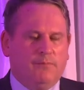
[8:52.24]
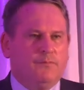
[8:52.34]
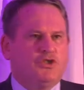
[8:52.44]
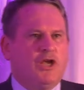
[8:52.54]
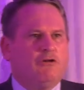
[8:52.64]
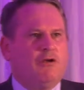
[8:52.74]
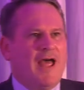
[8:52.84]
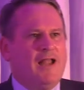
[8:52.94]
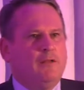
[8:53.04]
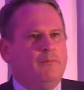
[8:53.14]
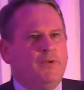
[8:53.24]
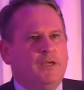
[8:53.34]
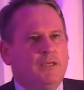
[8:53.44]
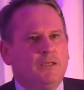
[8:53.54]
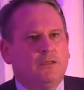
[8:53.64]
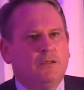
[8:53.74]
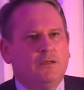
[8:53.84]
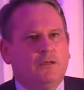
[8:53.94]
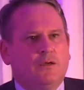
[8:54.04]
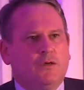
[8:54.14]
General Allenby
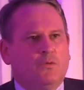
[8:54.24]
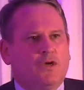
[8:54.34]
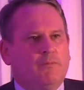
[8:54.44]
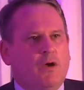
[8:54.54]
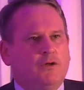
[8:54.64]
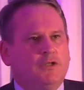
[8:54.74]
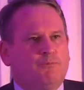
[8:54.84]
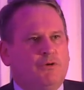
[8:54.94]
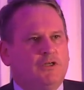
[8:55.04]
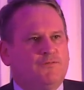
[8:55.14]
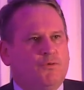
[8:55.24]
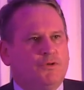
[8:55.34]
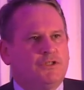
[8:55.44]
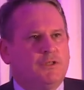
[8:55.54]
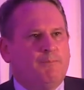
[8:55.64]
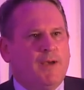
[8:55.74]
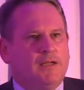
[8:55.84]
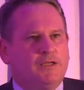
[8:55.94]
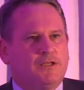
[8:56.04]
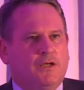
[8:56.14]
commanded British forces in
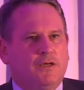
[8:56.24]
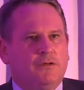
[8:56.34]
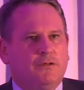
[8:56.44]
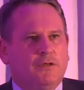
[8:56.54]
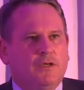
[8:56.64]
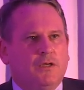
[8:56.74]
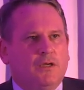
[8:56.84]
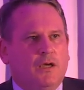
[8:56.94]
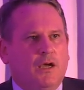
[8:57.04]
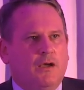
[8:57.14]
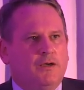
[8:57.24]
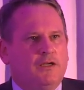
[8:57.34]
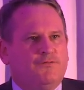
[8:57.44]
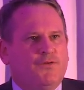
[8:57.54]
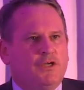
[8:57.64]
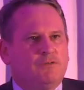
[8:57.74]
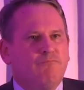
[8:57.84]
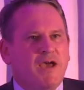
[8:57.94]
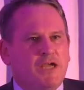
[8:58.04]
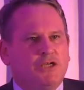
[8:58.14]
Palestine, and his first
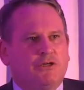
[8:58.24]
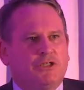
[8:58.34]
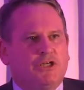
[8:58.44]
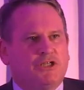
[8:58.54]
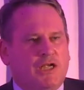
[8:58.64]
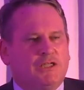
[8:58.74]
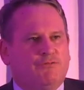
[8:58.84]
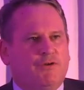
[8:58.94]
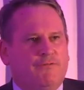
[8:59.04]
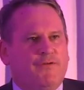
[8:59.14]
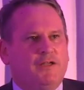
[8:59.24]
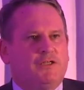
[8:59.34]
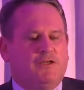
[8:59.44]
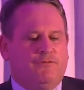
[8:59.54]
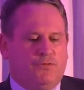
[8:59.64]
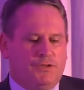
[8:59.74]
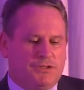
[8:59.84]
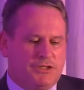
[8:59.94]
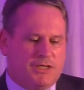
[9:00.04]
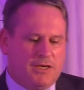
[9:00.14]
major successful offensive was
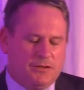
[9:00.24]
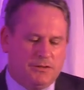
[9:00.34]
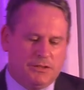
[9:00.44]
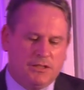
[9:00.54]
the Second